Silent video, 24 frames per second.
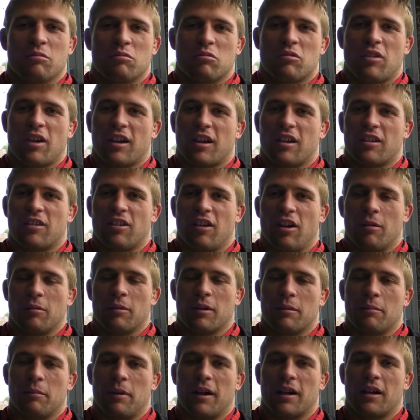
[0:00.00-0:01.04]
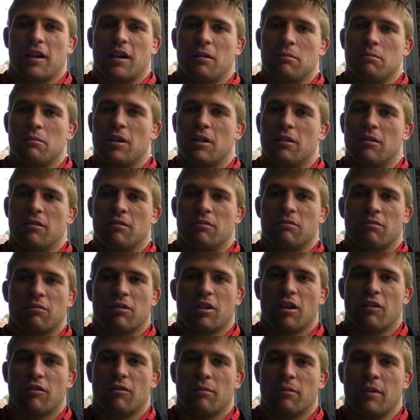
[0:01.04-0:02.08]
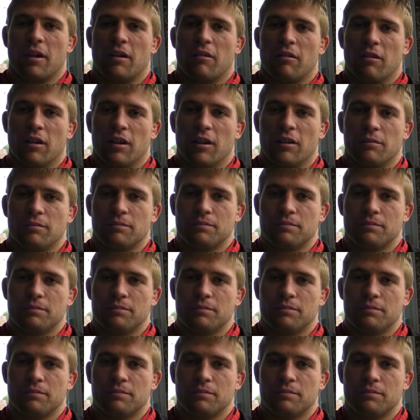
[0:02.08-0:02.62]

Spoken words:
take our time, get back up there and go from there, really.